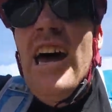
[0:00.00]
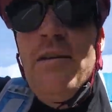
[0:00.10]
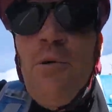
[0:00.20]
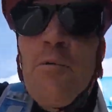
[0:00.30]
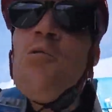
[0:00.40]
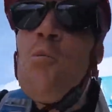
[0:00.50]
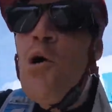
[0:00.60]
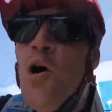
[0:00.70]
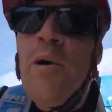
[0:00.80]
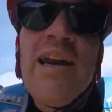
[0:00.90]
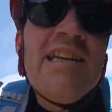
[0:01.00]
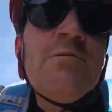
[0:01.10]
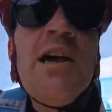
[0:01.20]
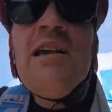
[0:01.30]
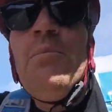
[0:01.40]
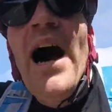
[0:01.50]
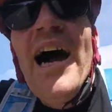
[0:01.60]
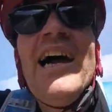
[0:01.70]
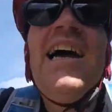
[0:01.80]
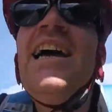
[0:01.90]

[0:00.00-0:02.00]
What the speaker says: and I probably will put on weight this week, but I